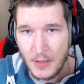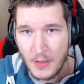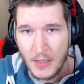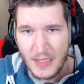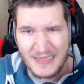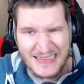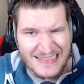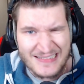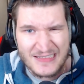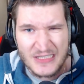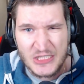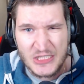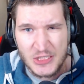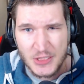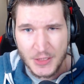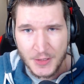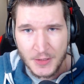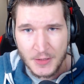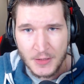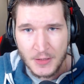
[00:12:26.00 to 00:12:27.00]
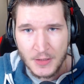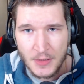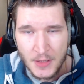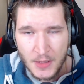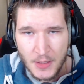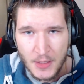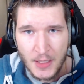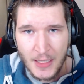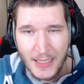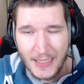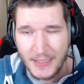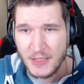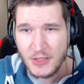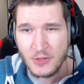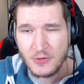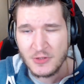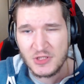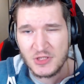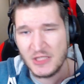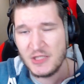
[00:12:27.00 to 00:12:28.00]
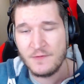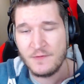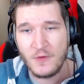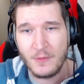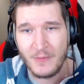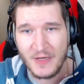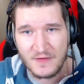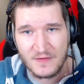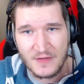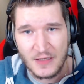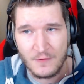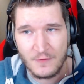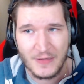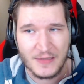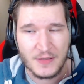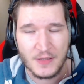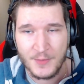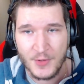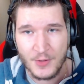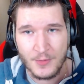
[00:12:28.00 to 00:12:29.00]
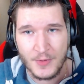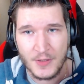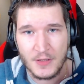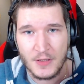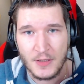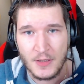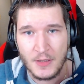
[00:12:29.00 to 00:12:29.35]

And that's the issue. I can only change it for myself at the moment.